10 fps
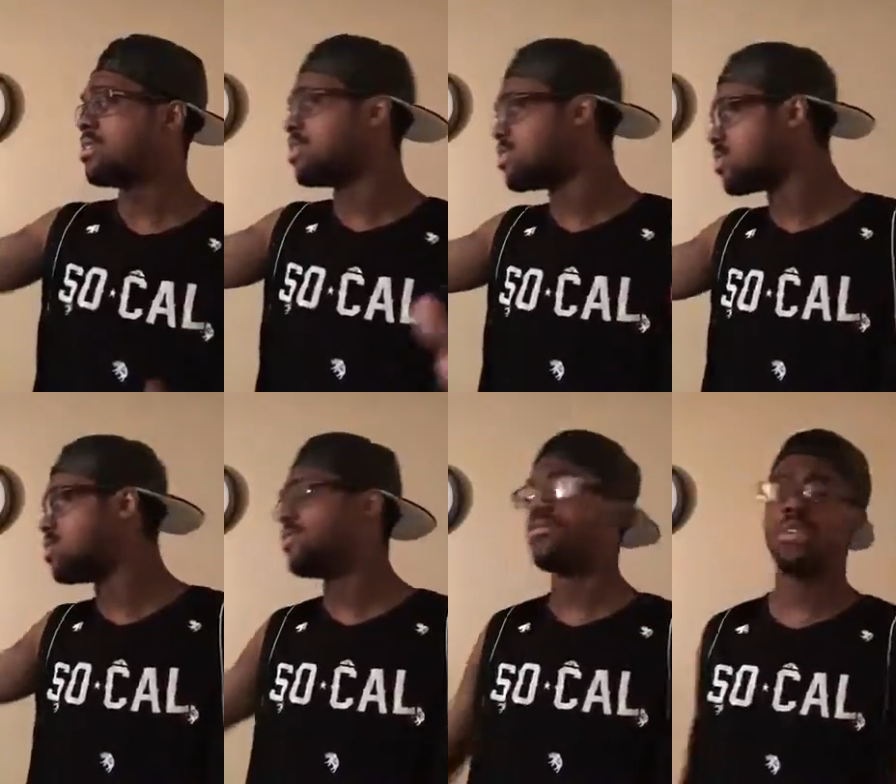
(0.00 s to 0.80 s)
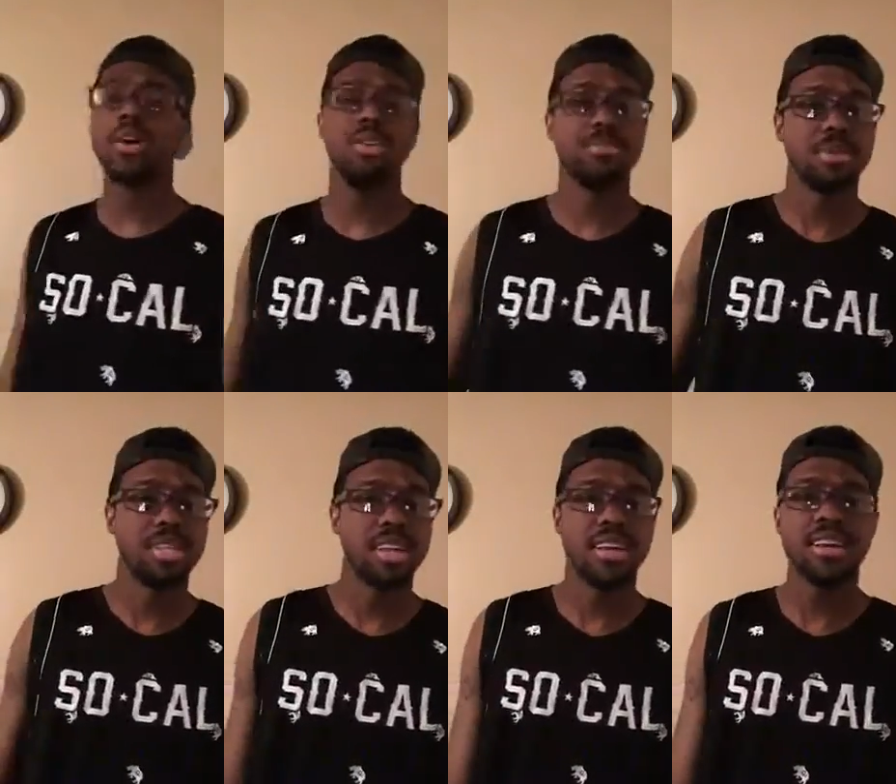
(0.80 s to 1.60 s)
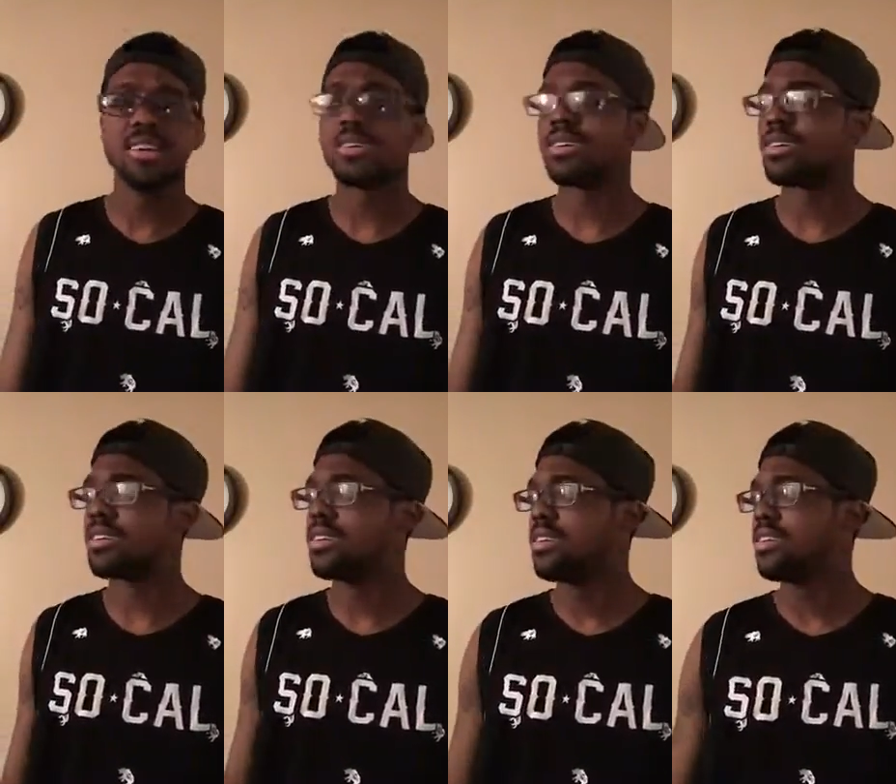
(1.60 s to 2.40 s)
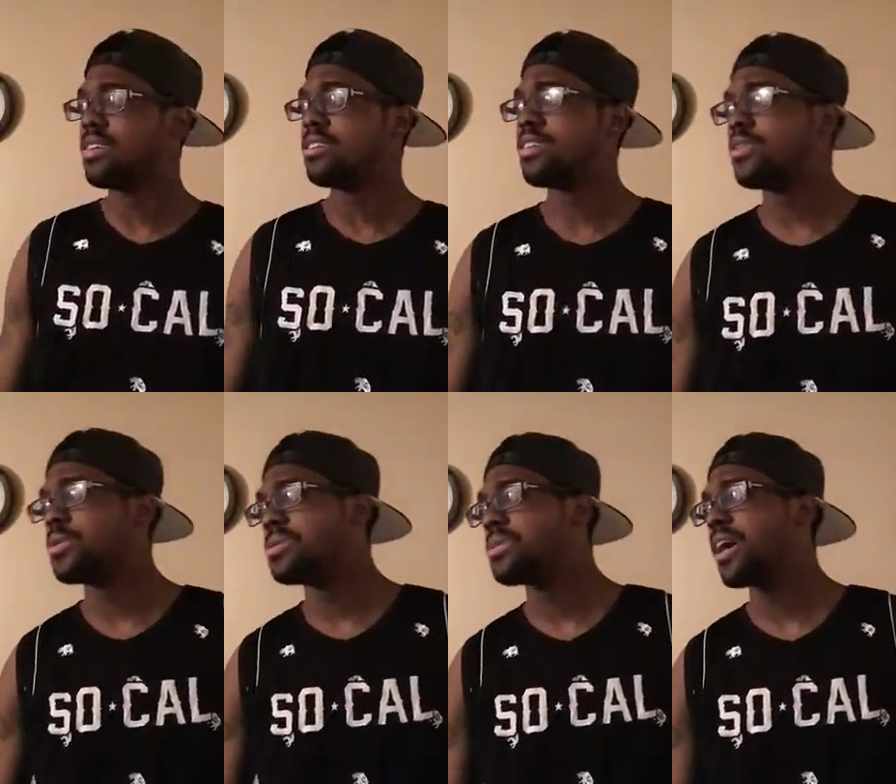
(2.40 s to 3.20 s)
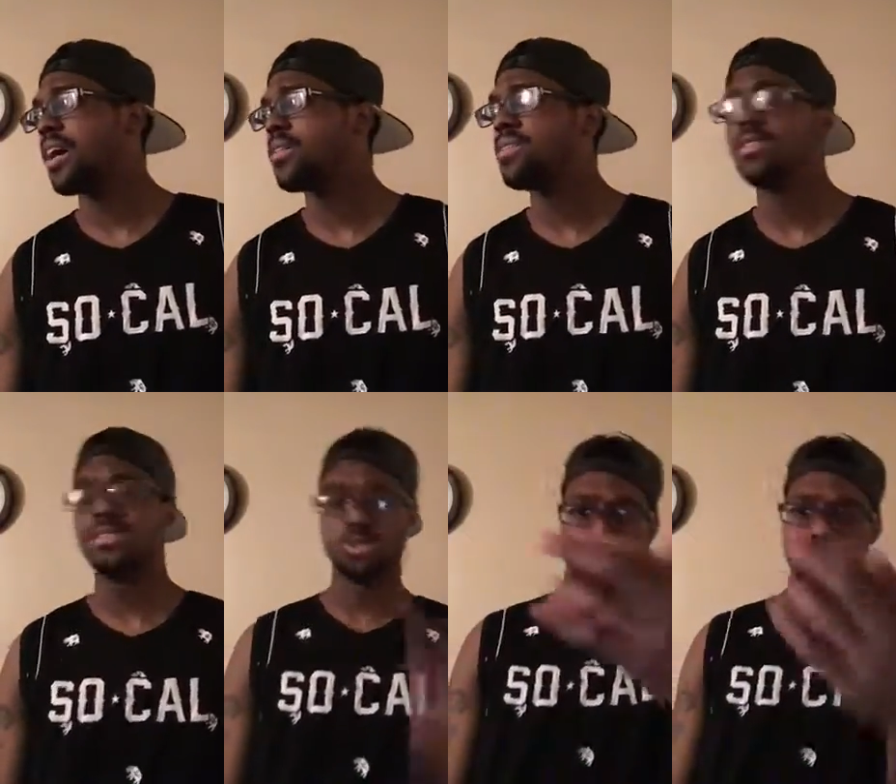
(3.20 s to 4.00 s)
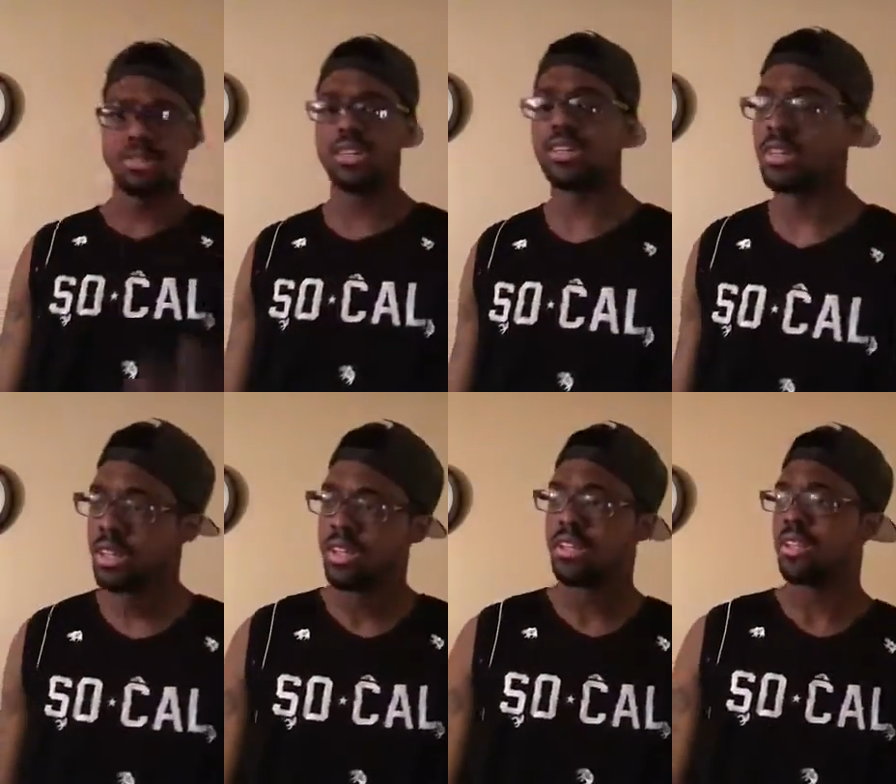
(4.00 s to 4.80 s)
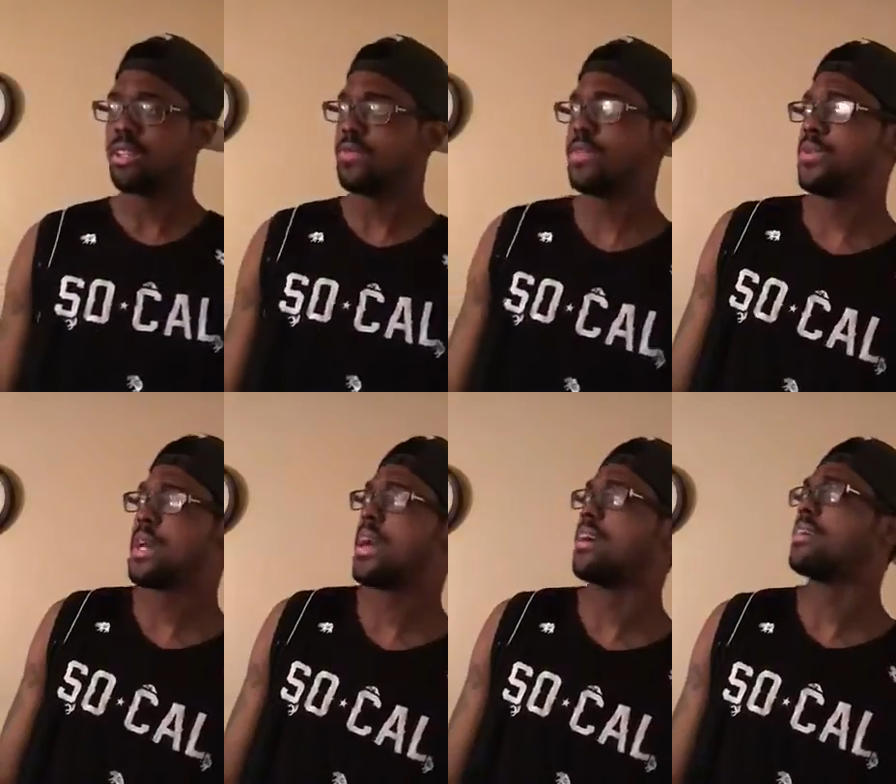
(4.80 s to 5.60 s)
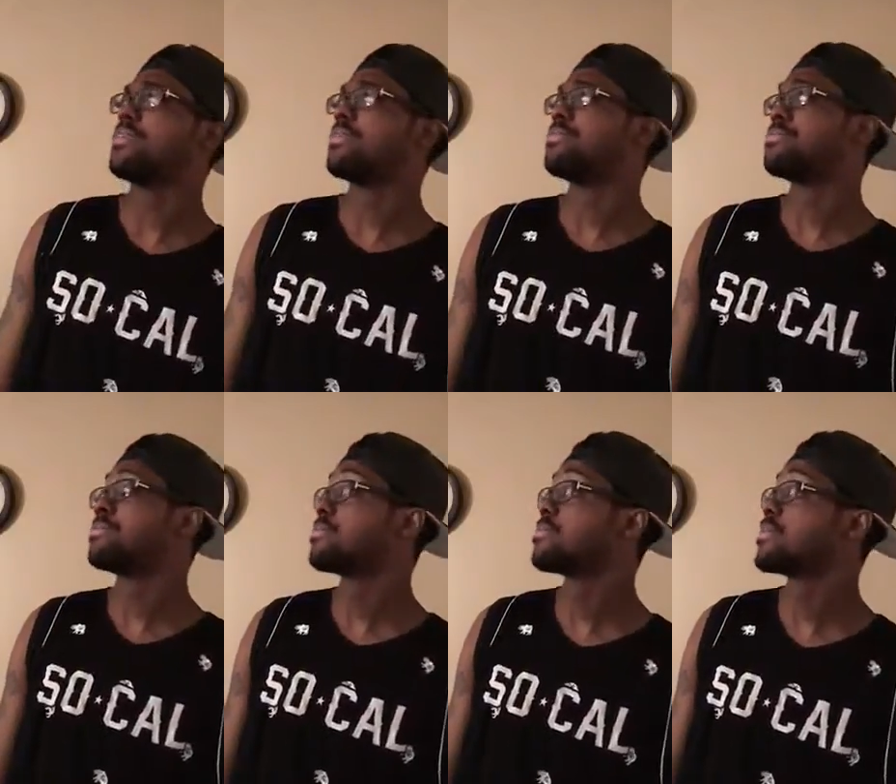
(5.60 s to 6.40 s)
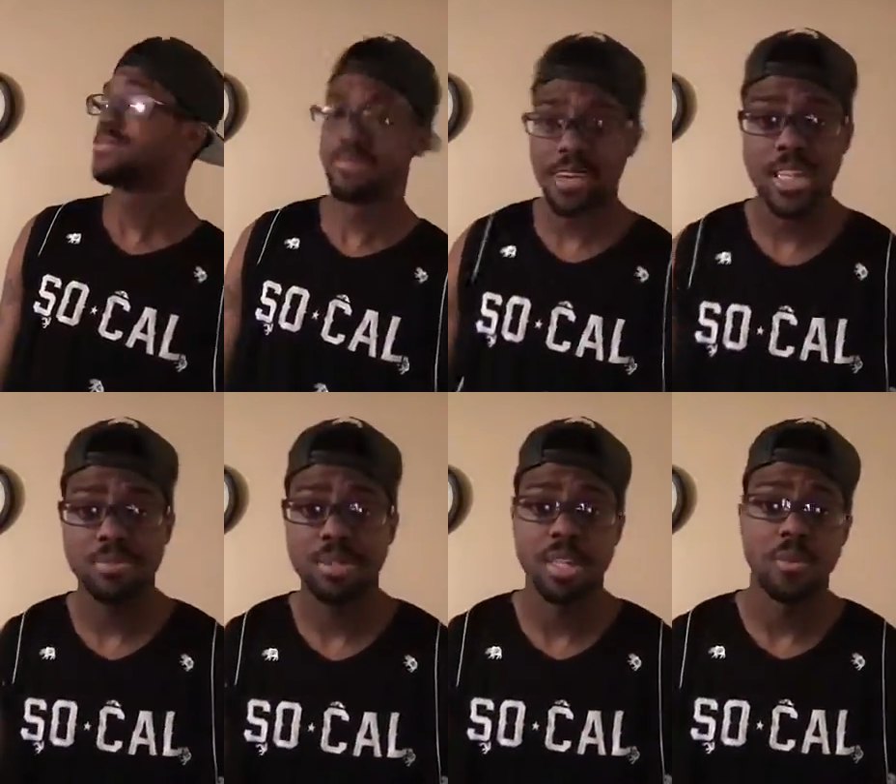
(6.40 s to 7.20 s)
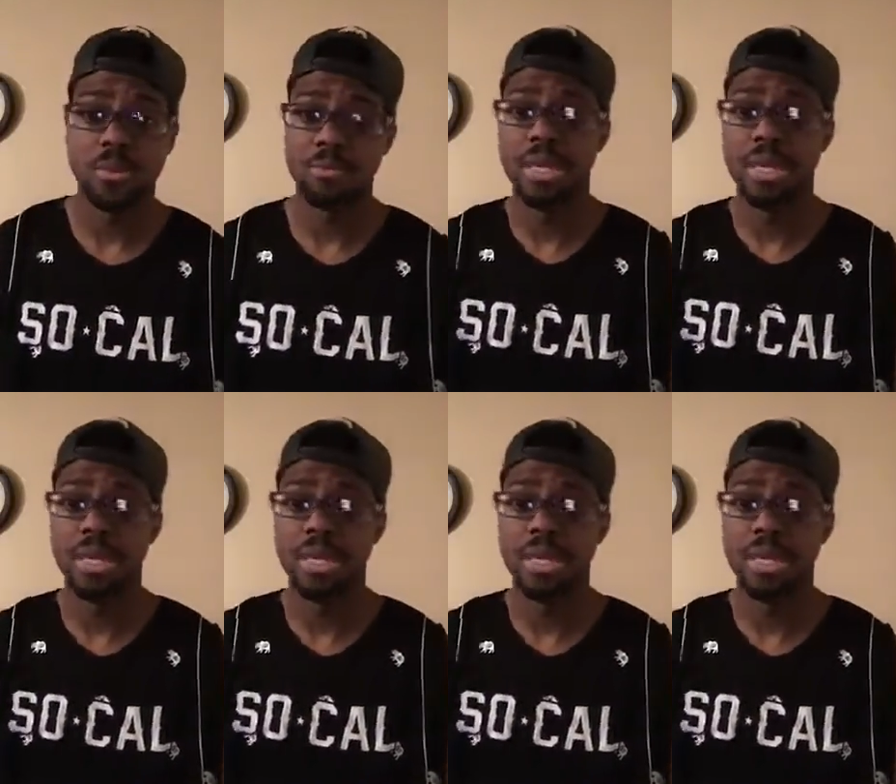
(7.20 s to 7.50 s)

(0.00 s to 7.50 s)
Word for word: you know, floating up in the air, or you know, when you have Twitter and when you got um Facebook, and when